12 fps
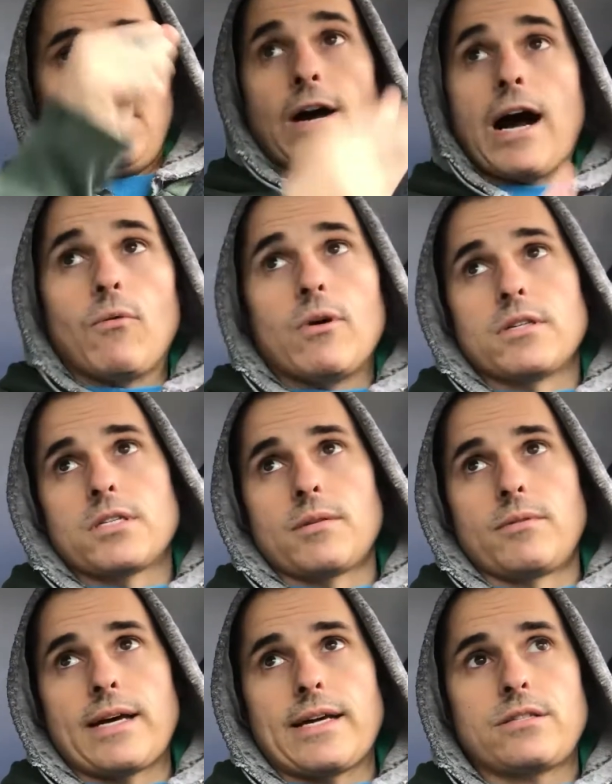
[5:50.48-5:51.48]
Well, I want
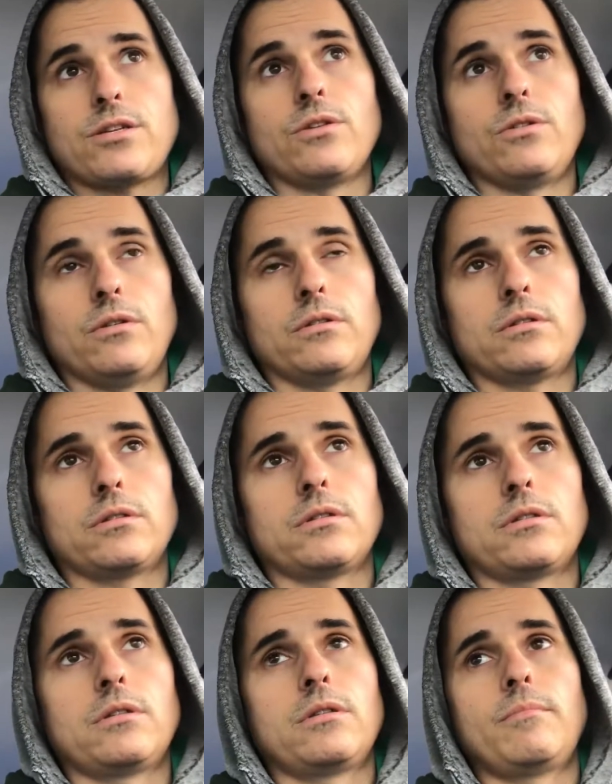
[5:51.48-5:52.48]
some of that too,
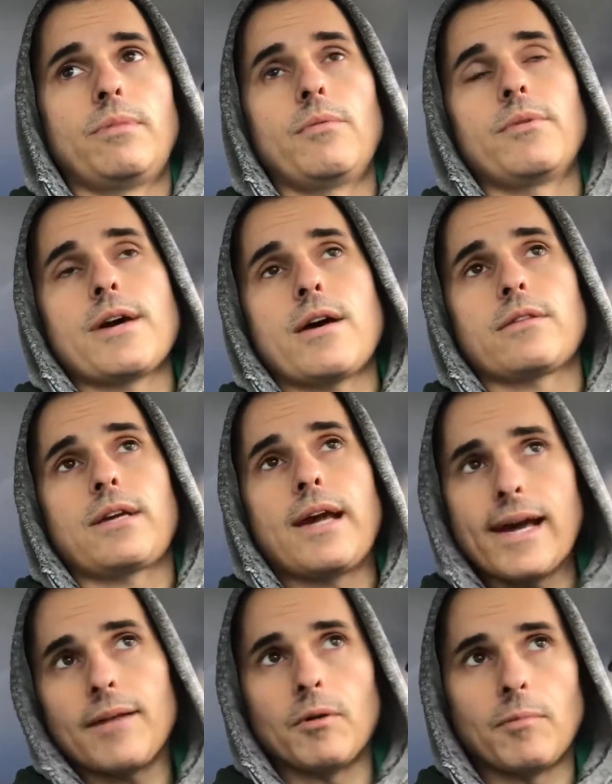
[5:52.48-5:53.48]
but without the
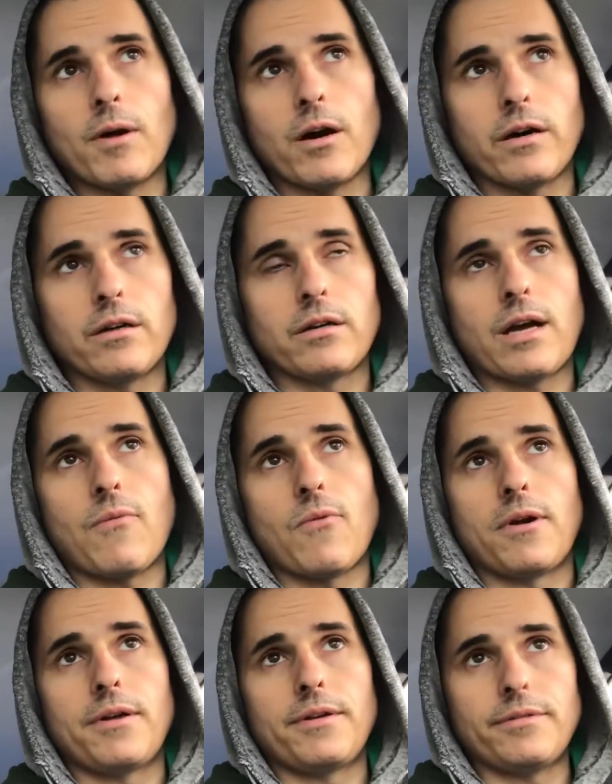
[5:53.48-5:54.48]
animal part. I
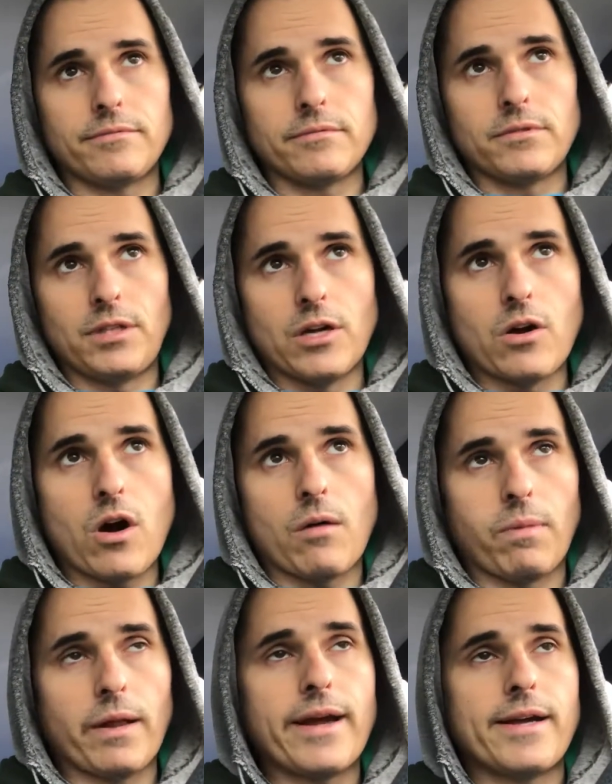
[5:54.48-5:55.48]
want it, all
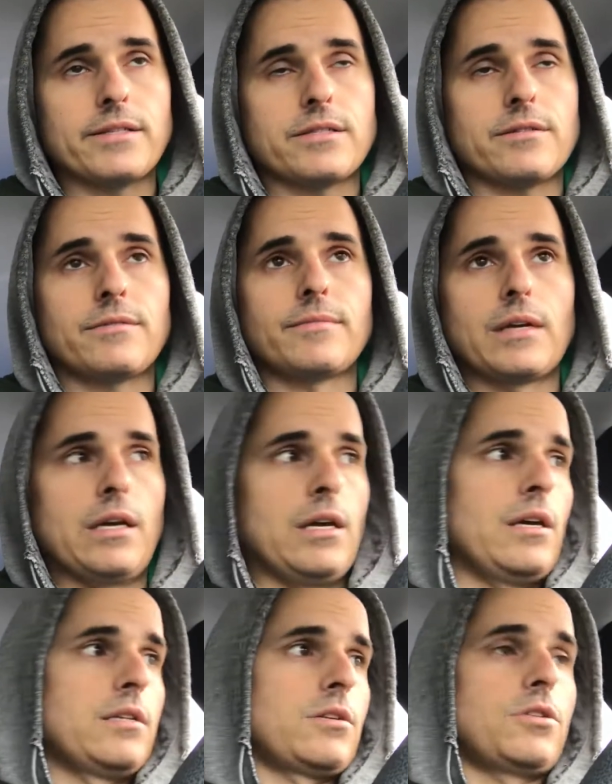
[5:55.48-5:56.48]
plants.
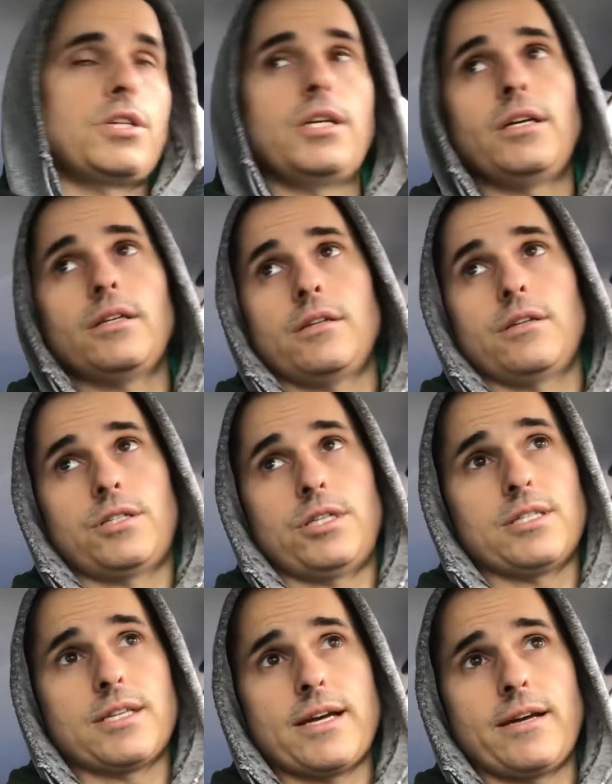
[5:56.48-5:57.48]
So she
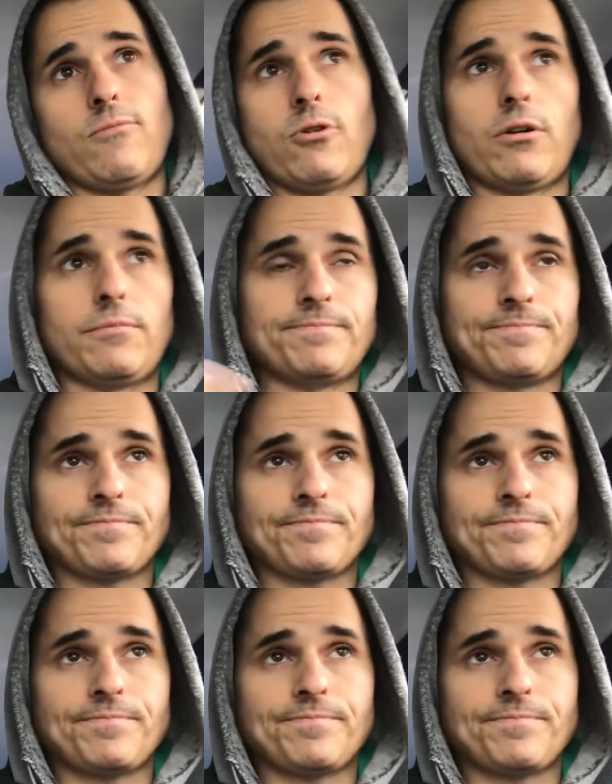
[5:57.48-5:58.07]
said, well,